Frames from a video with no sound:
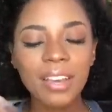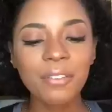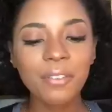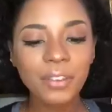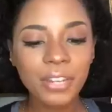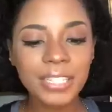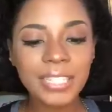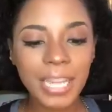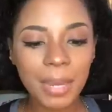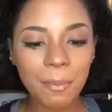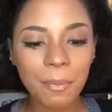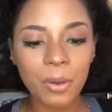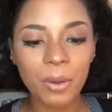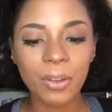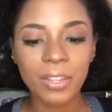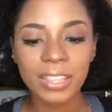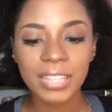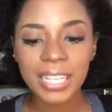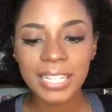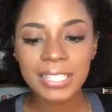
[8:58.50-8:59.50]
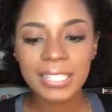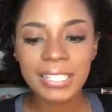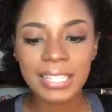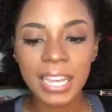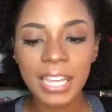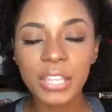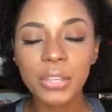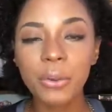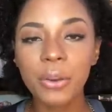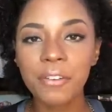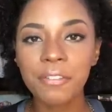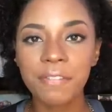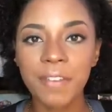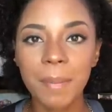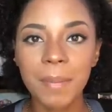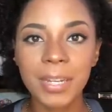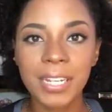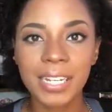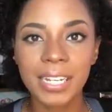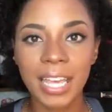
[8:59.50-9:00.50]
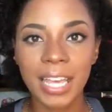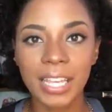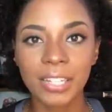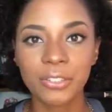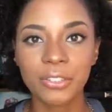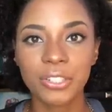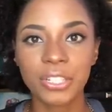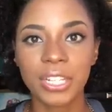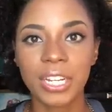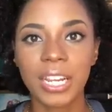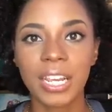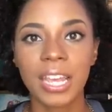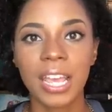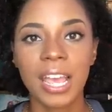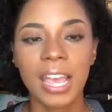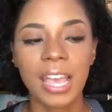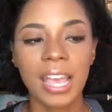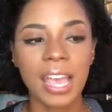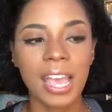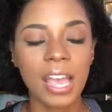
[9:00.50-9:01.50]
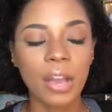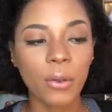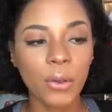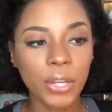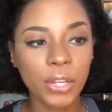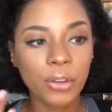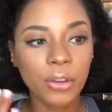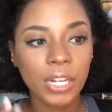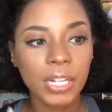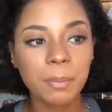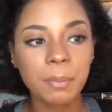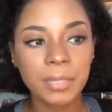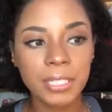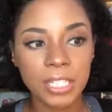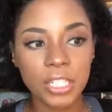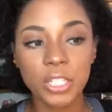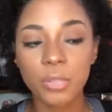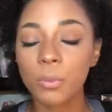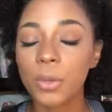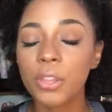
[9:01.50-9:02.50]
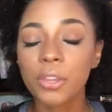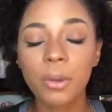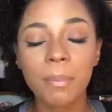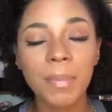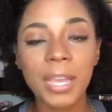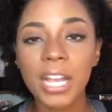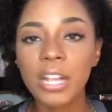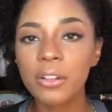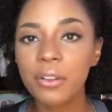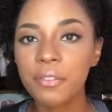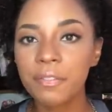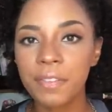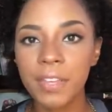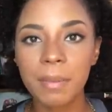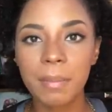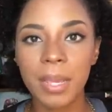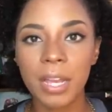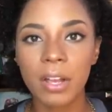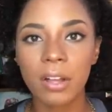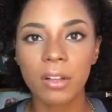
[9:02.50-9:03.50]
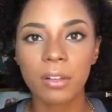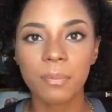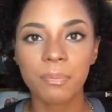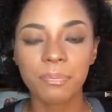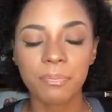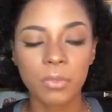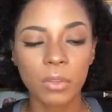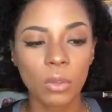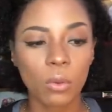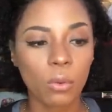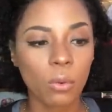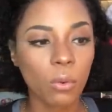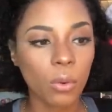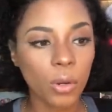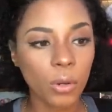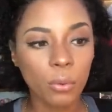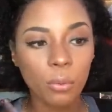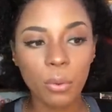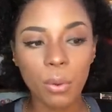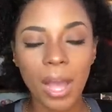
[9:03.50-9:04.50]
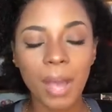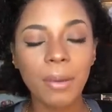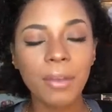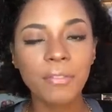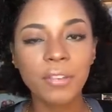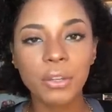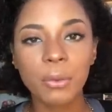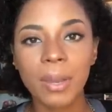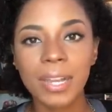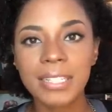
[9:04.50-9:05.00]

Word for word: for example, let's say you're feminine energy or you're in a position whether you're male or female or however you